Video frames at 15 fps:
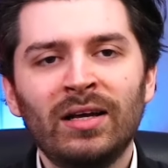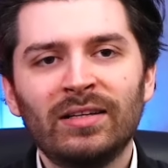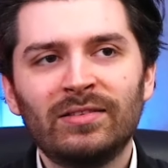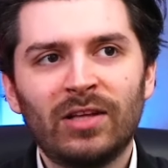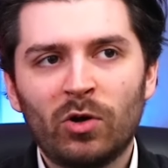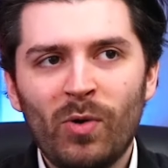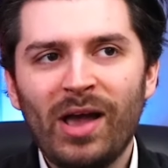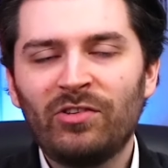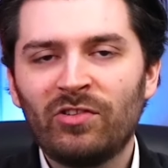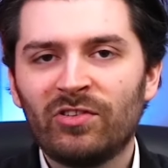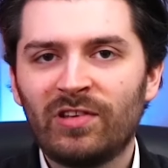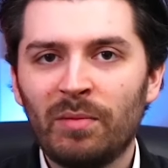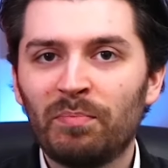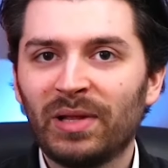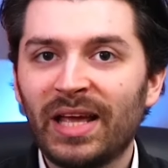The question
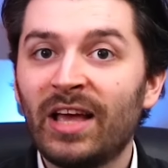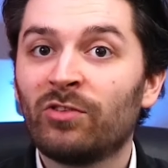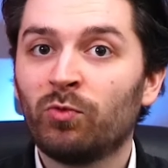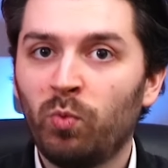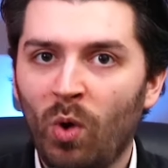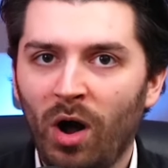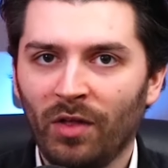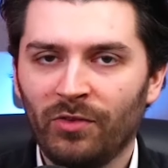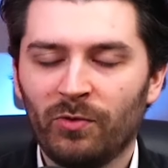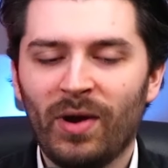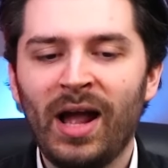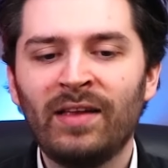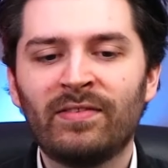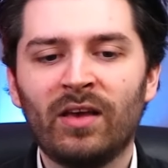simply is what, right?